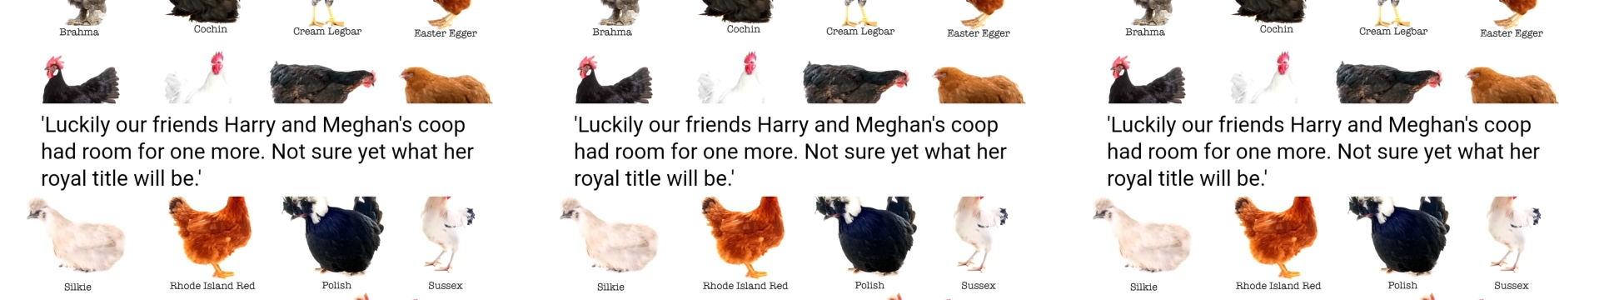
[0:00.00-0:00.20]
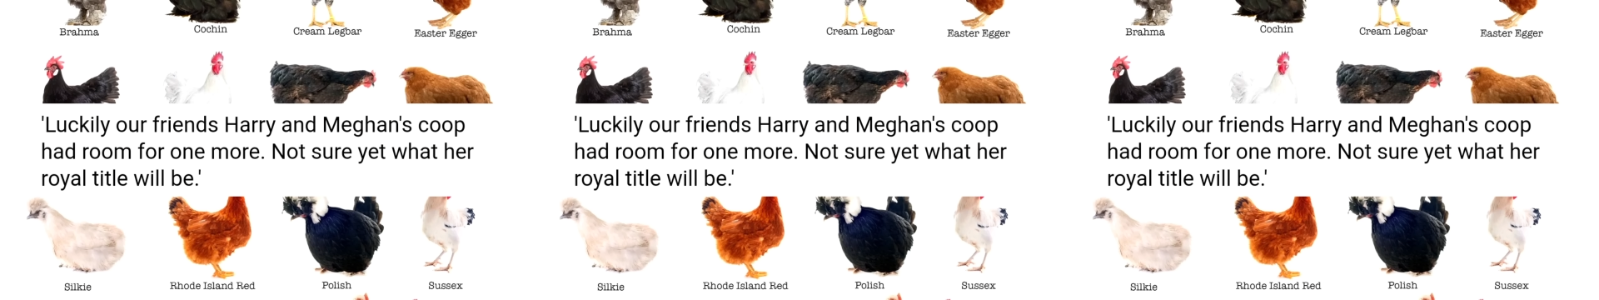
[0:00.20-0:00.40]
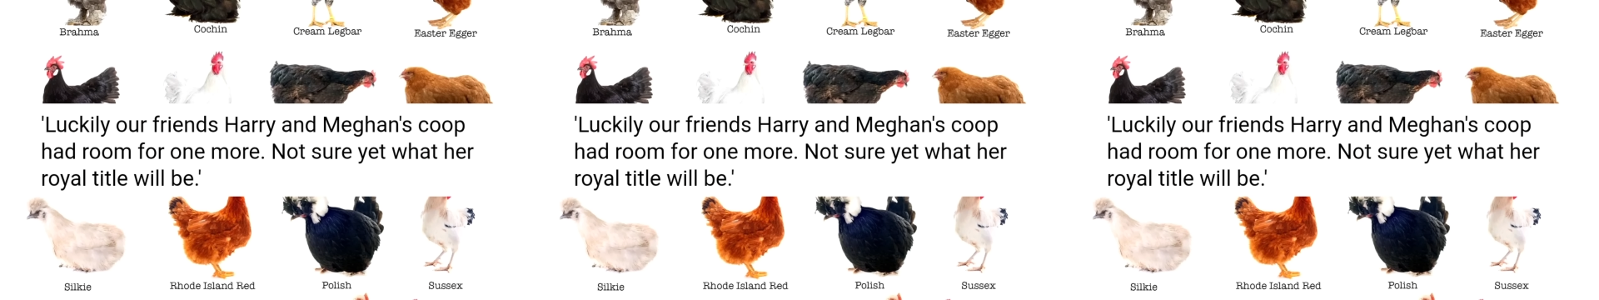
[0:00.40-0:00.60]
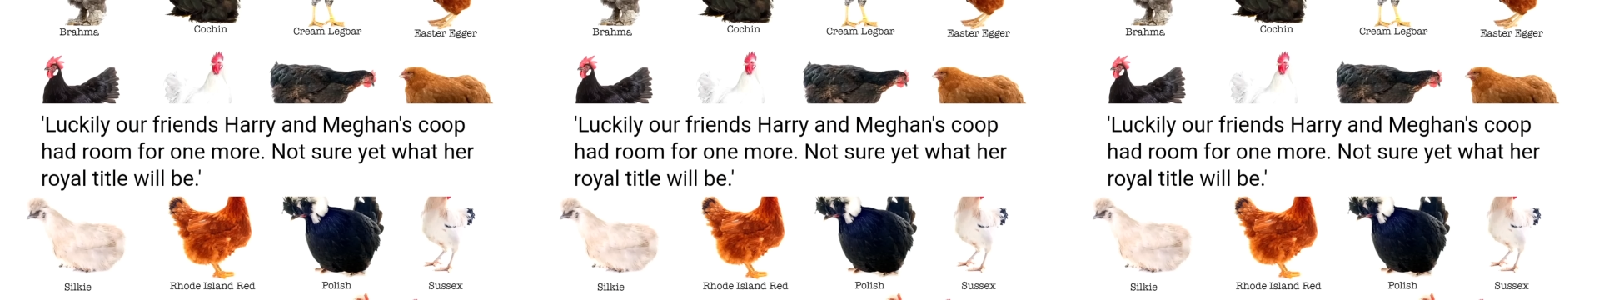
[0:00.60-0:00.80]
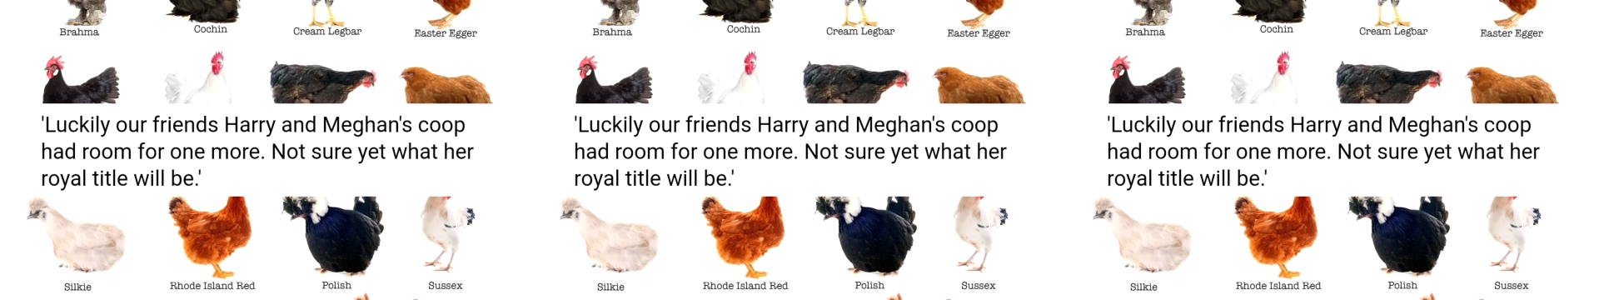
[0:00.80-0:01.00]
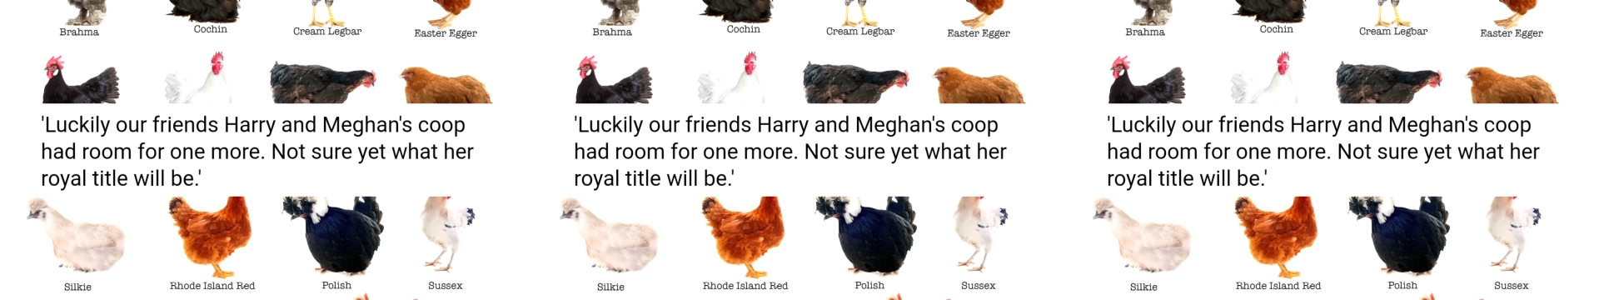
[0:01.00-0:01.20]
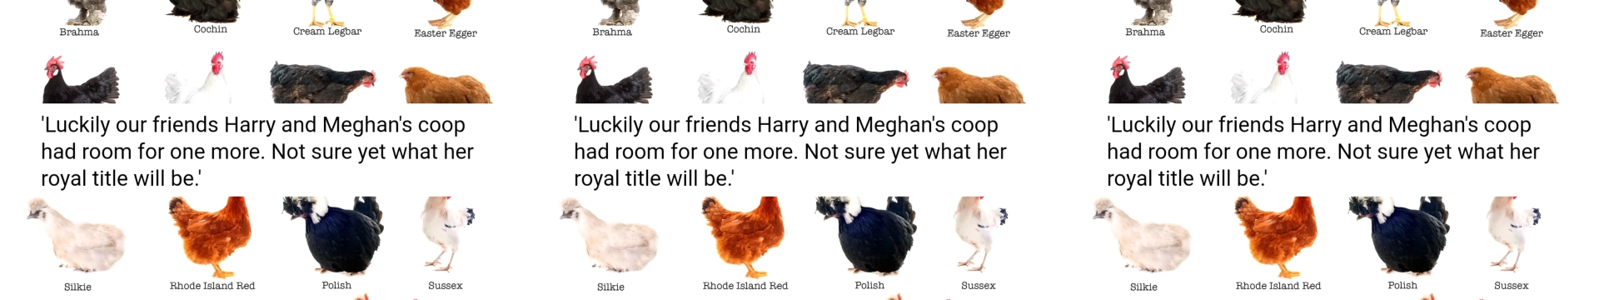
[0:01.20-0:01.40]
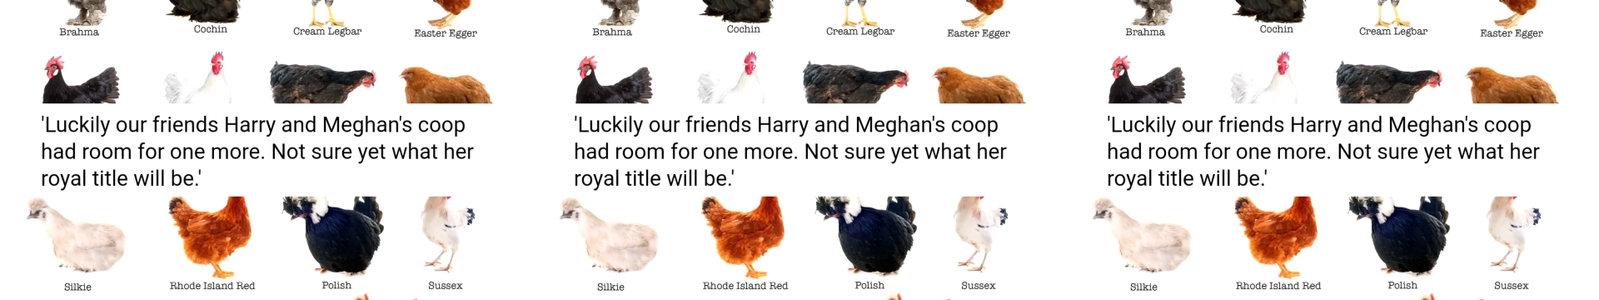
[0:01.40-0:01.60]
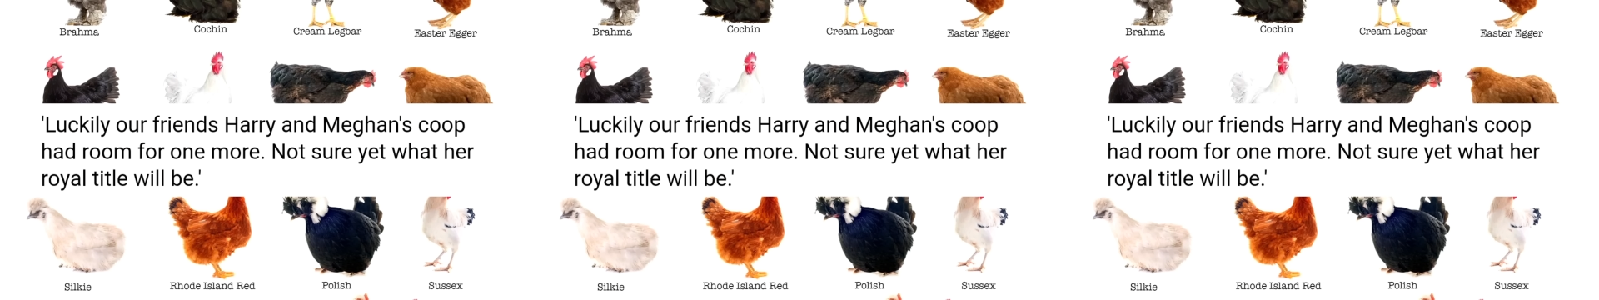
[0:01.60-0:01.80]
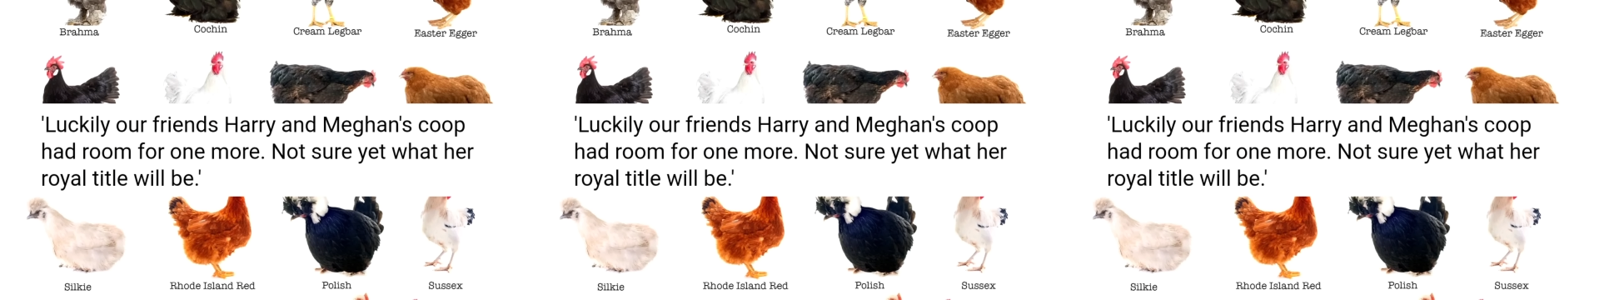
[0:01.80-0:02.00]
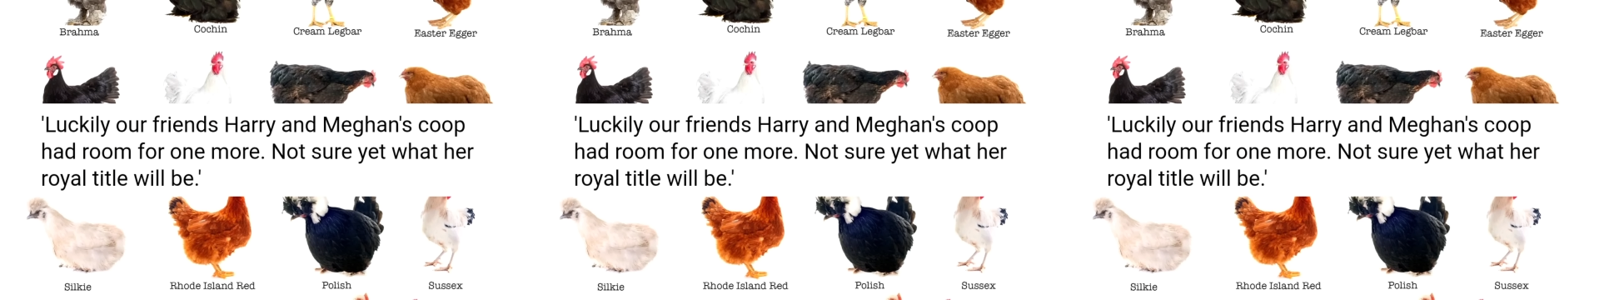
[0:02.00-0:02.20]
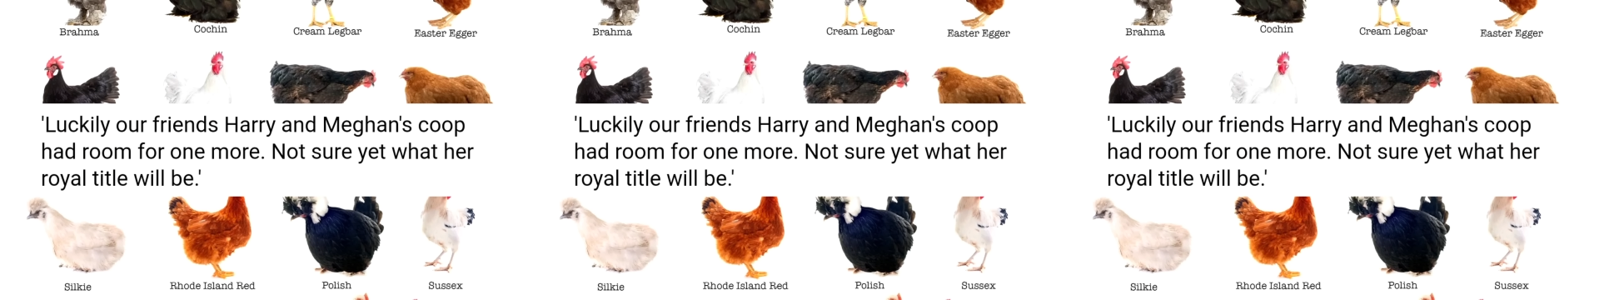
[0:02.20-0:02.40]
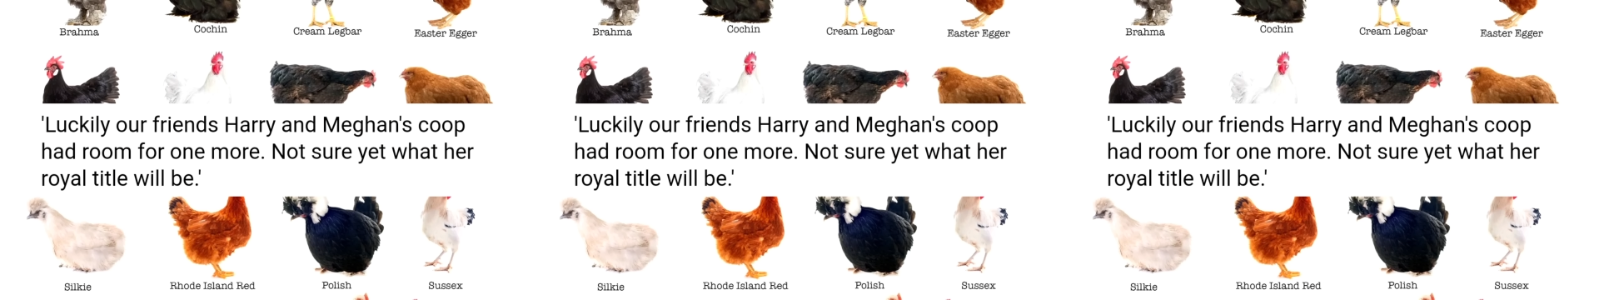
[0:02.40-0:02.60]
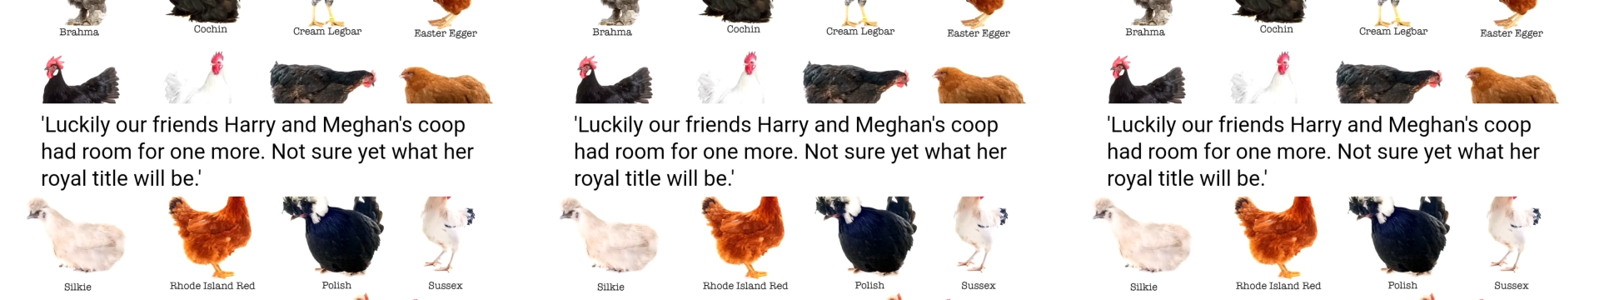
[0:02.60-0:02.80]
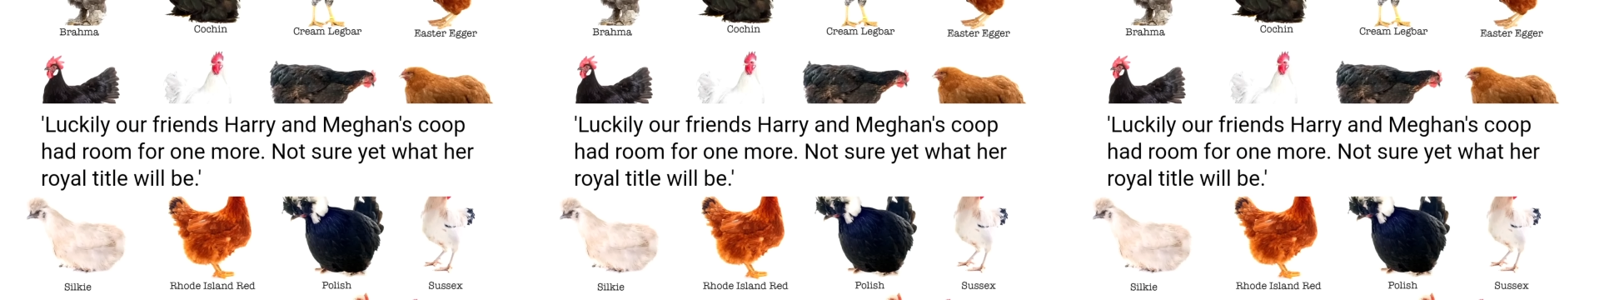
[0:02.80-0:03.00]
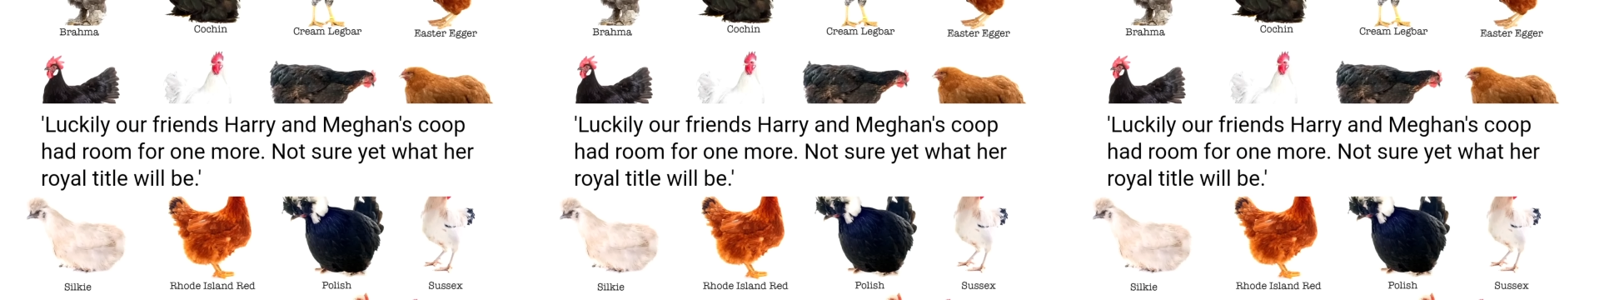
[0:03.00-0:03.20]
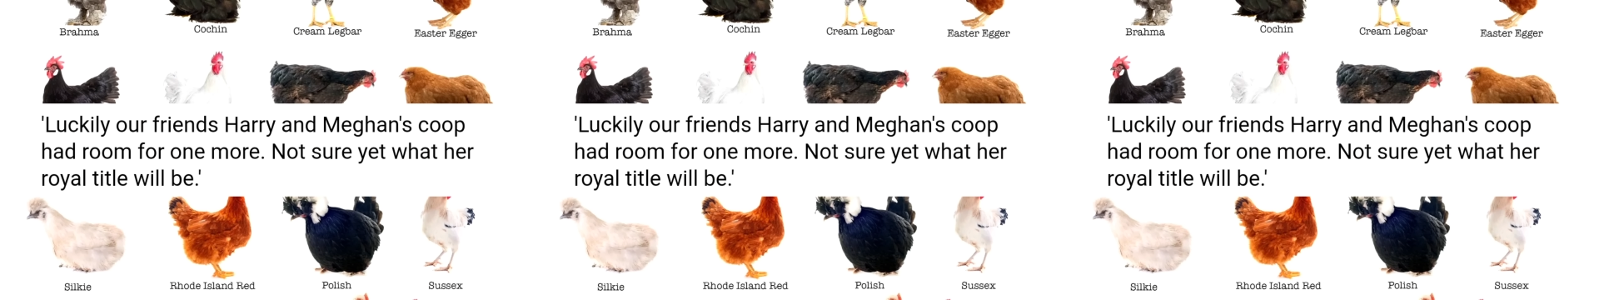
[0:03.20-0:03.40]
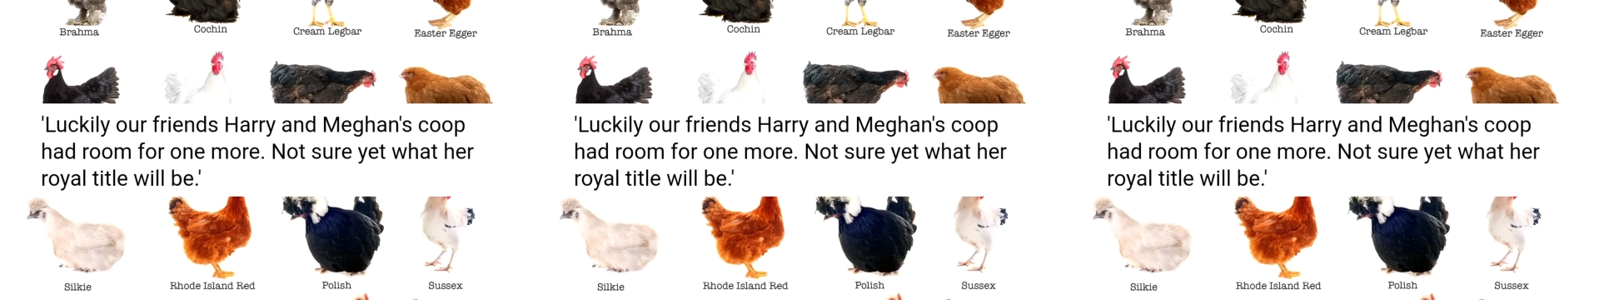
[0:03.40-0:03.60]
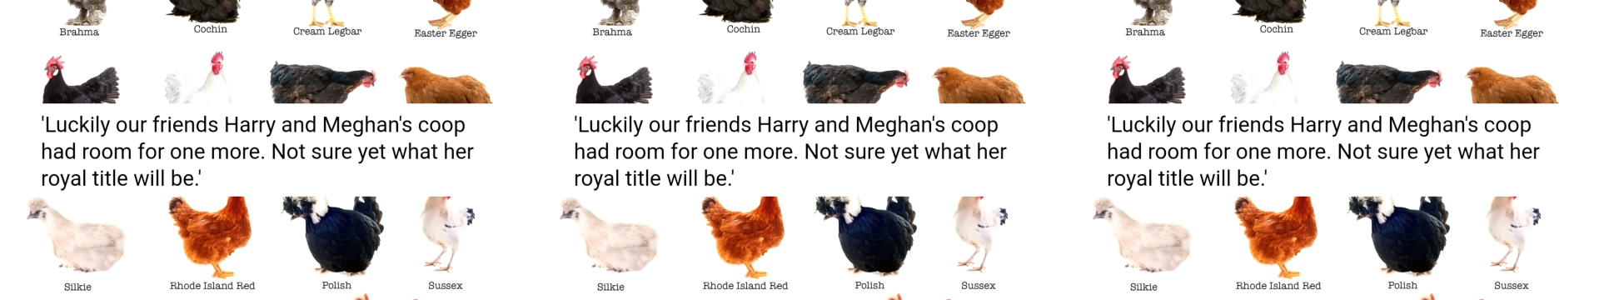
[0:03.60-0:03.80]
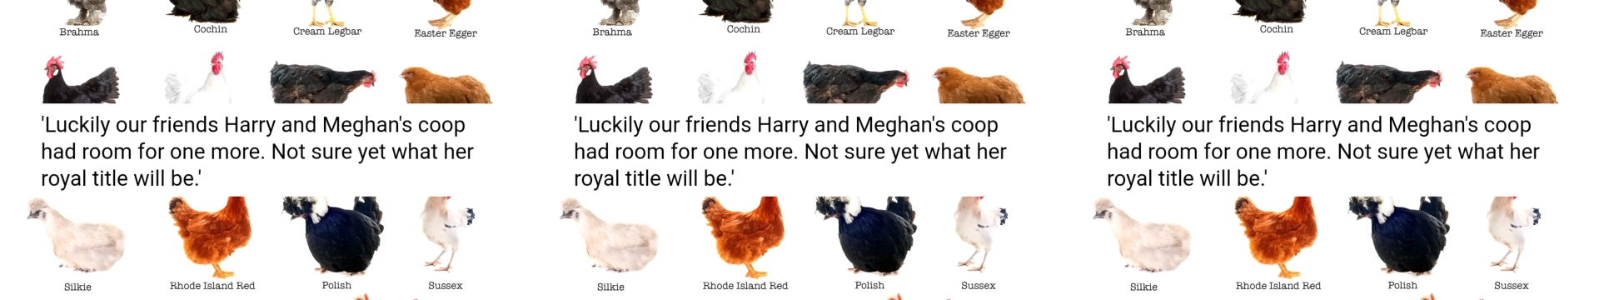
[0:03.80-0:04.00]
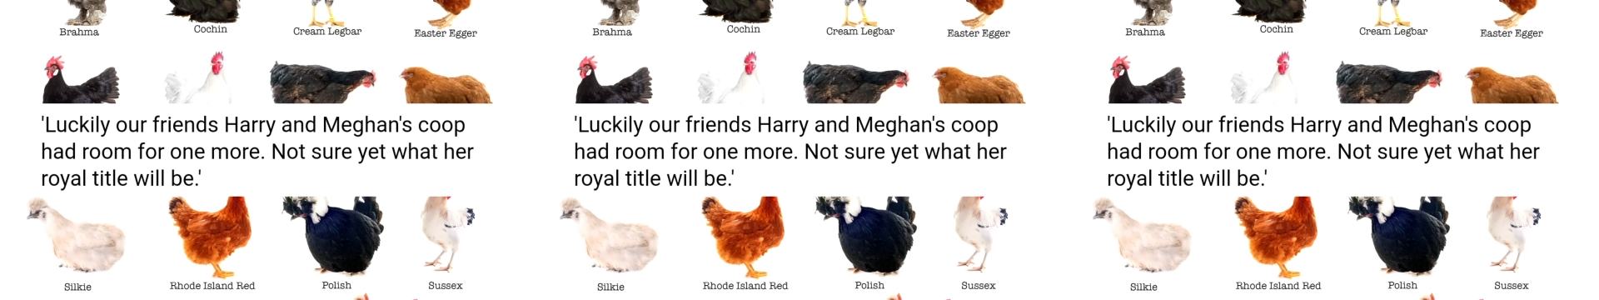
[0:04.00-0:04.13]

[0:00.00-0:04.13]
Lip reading: (no speaker visible)